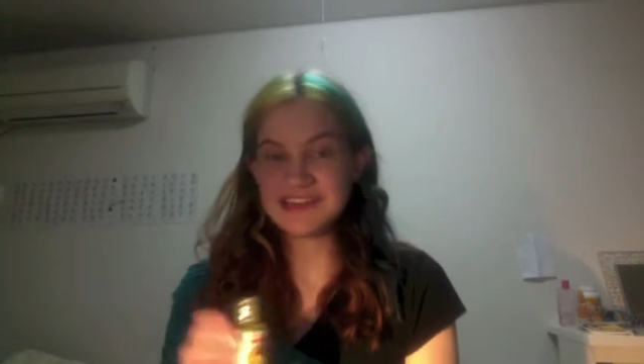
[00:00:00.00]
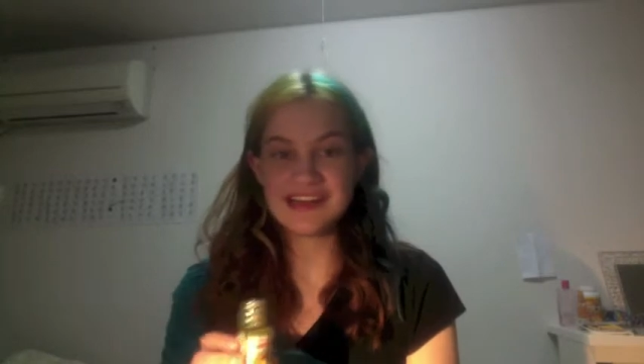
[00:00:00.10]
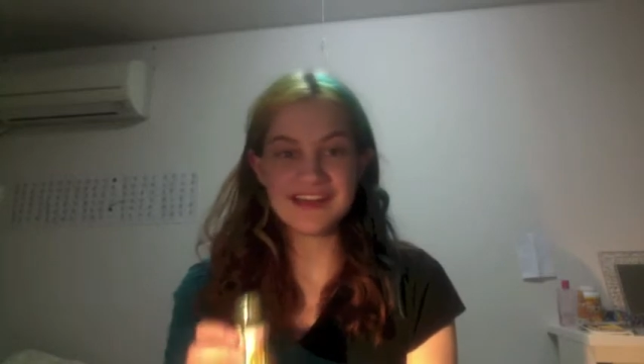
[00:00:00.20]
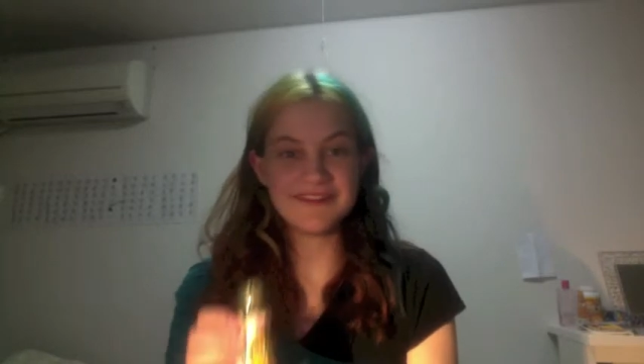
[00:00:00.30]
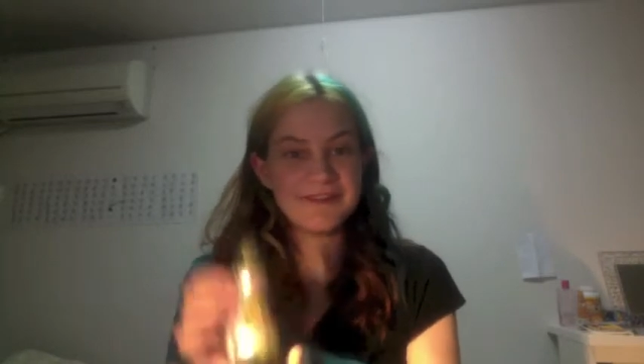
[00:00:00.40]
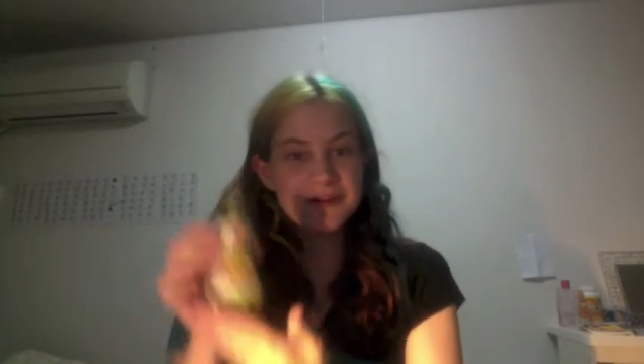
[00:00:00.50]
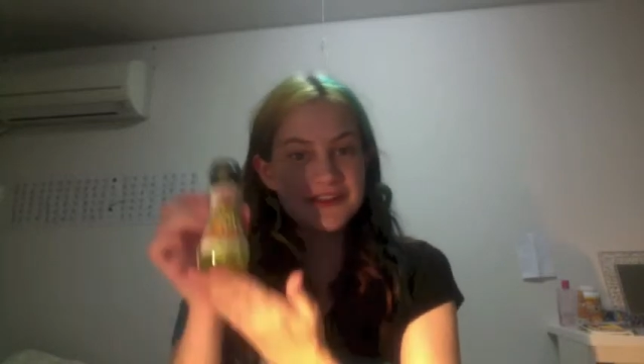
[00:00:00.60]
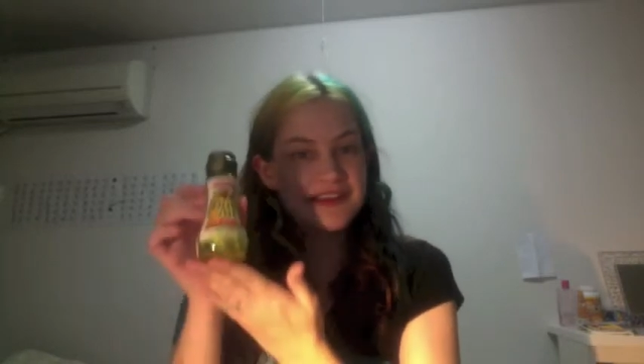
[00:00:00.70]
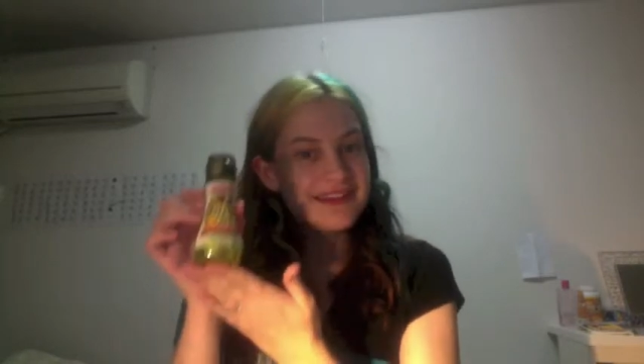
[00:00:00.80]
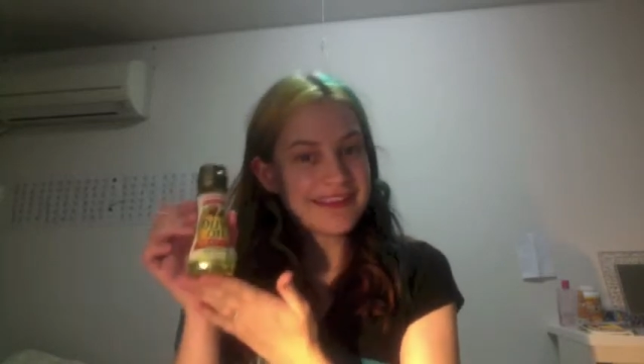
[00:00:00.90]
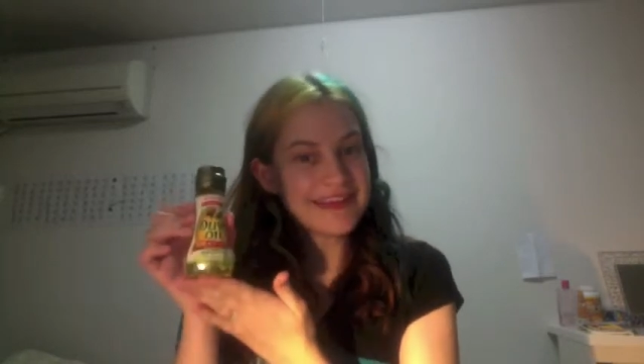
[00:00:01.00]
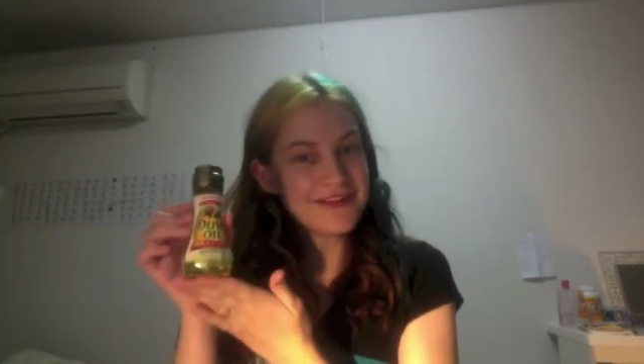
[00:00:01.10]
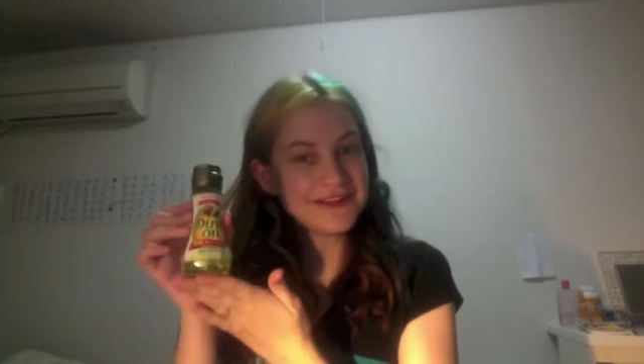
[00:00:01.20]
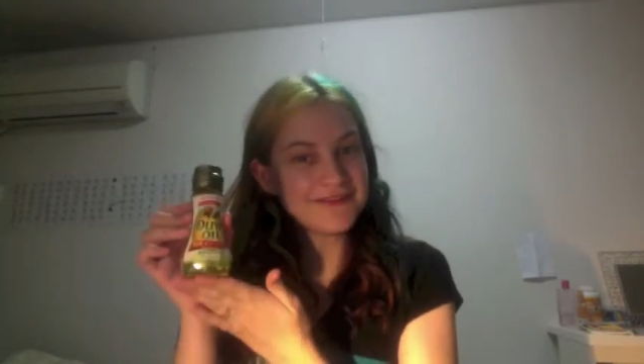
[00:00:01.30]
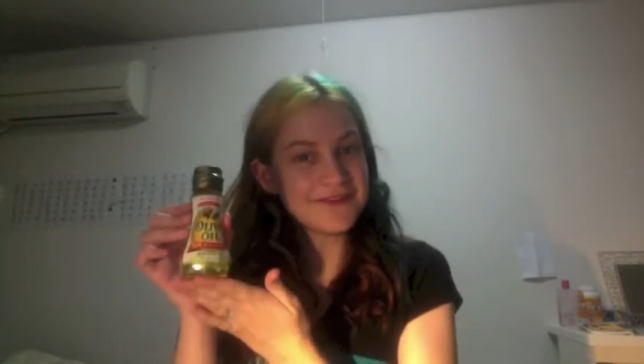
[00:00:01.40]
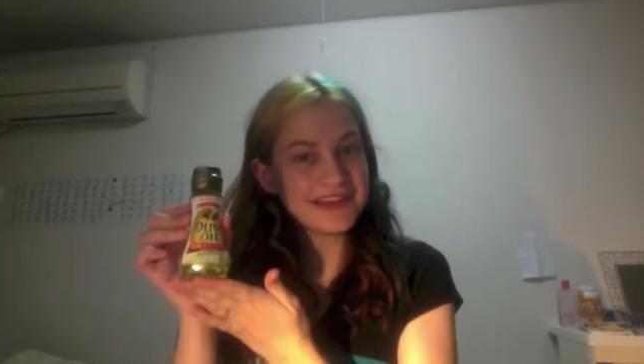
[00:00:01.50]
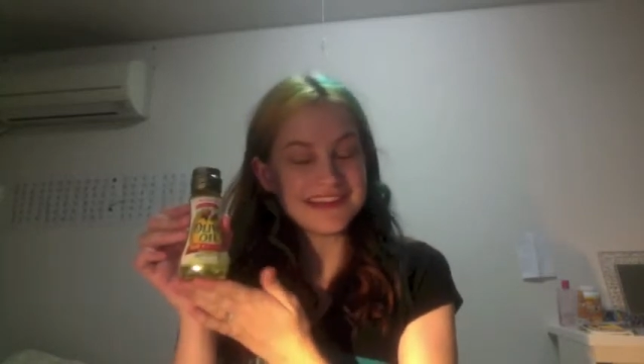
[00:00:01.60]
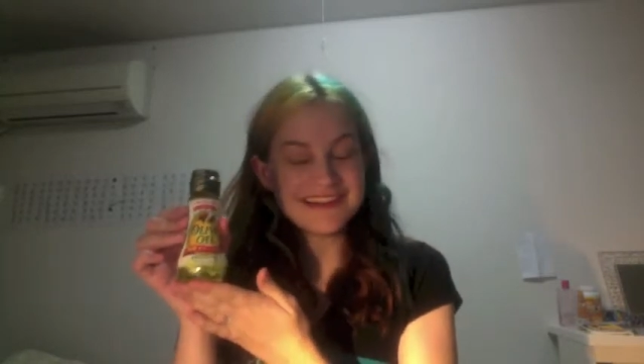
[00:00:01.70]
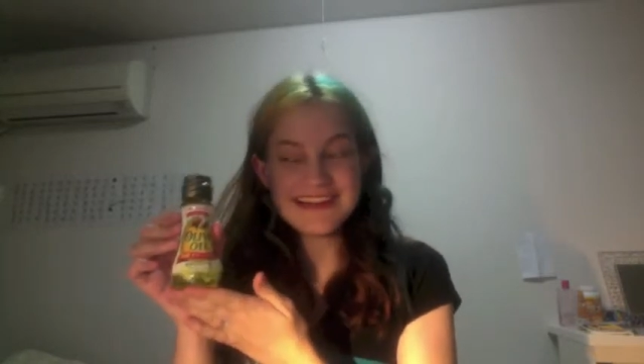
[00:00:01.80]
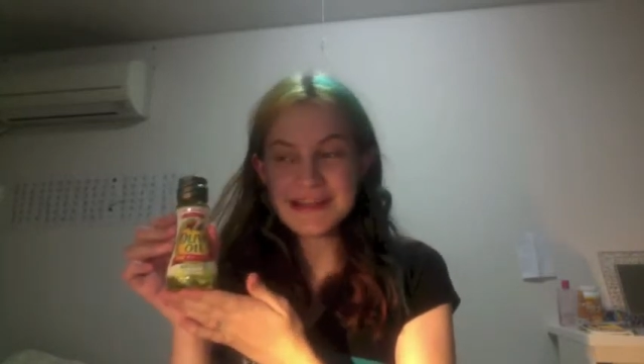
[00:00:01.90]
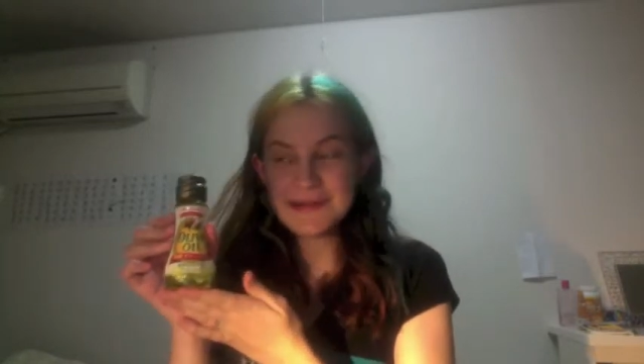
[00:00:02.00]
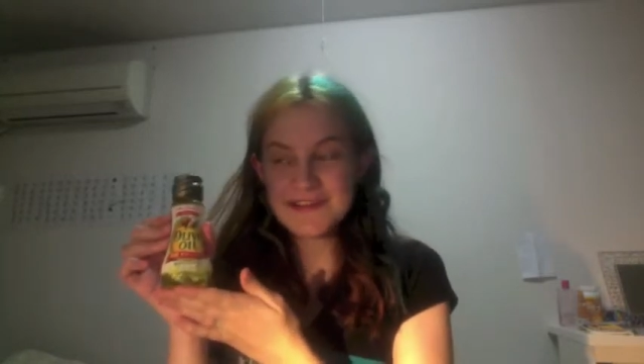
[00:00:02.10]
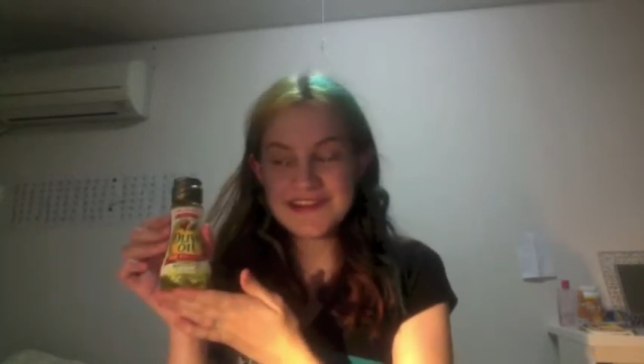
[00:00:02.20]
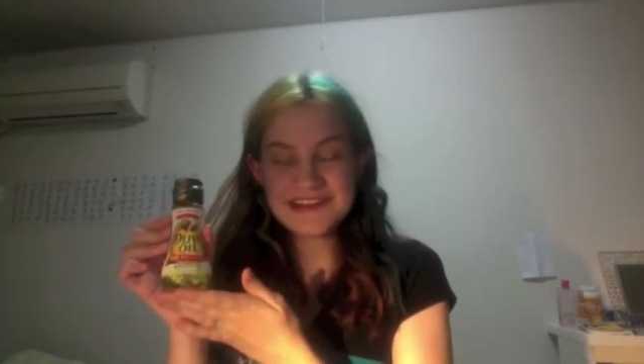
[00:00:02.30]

I found the olive oil, which is